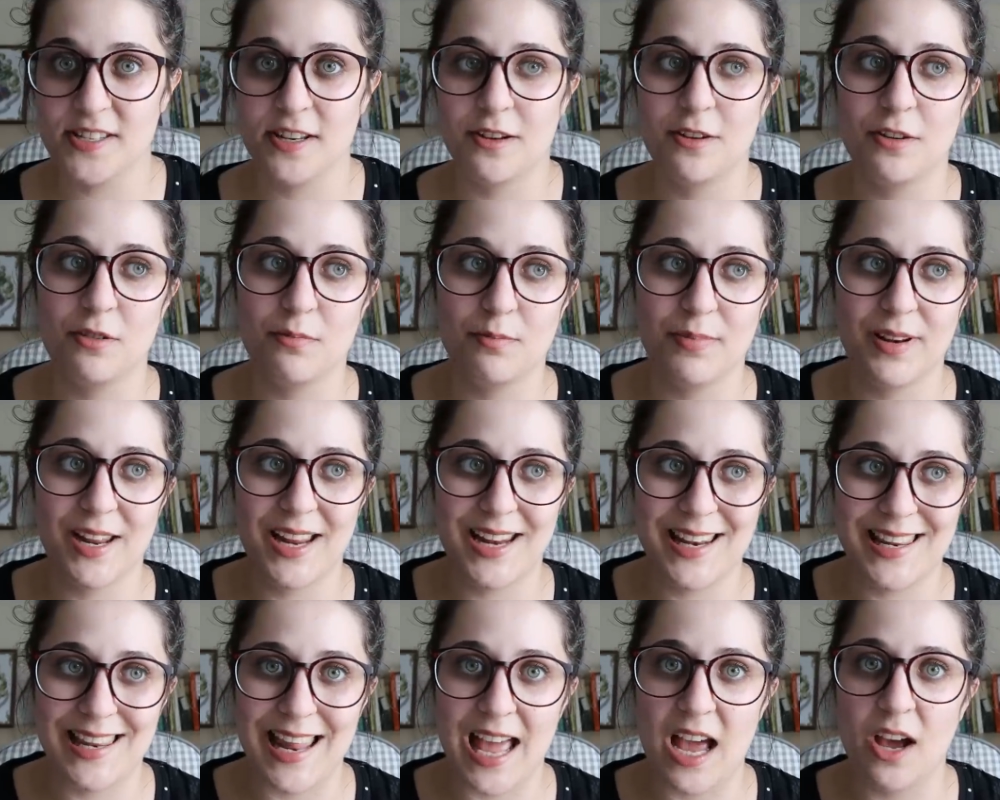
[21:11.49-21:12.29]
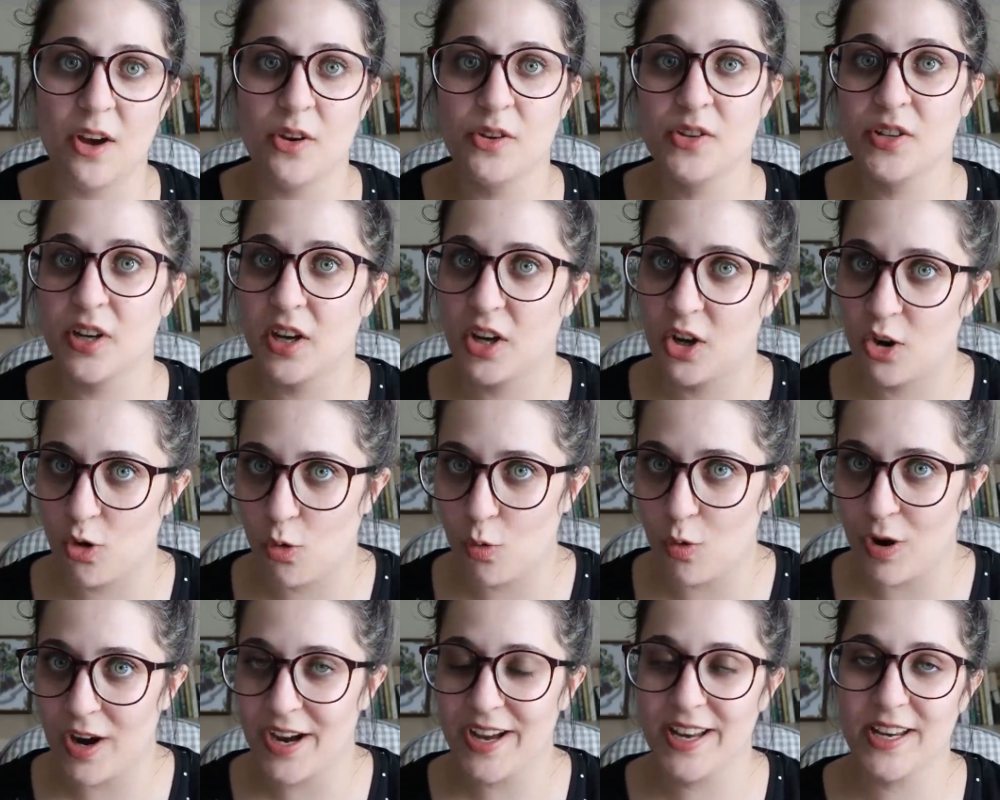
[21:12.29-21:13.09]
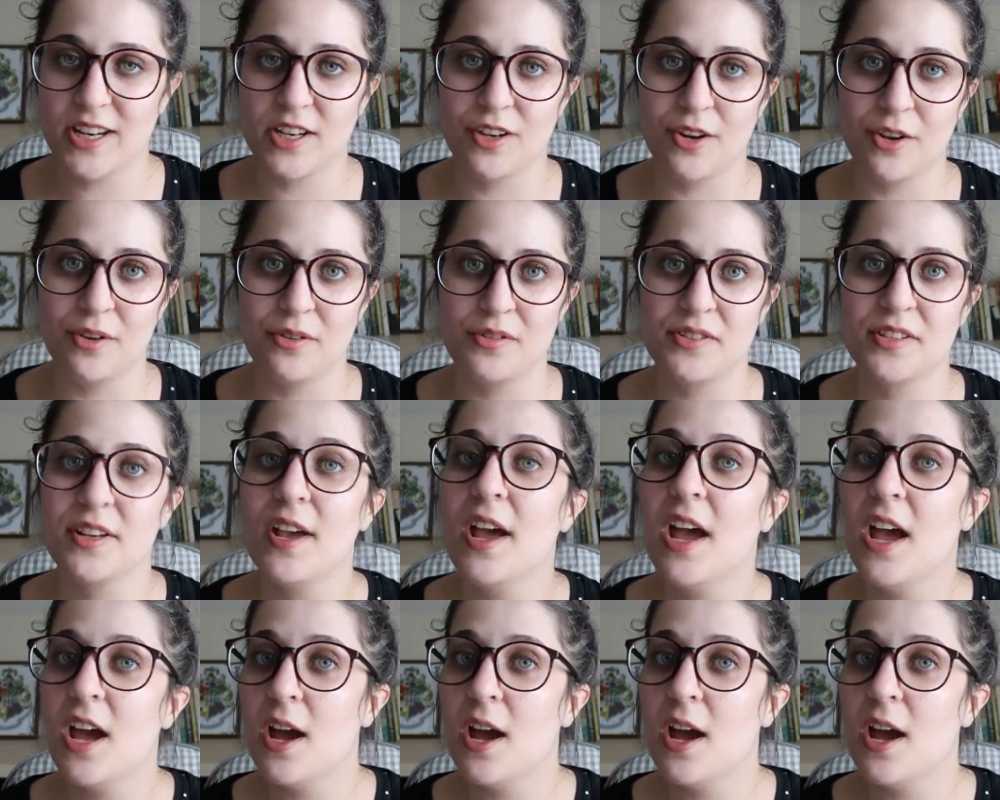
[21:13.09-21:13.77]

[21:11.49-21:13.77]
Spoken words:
you couldn't play loud and quiet notes.